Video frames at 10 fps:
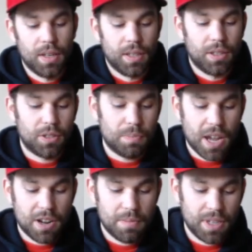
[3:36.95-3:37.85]
So the
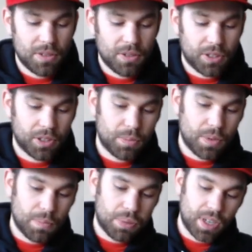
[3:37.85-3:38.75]
power meter looks
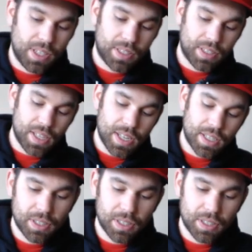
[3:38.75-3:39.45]
pretty slick.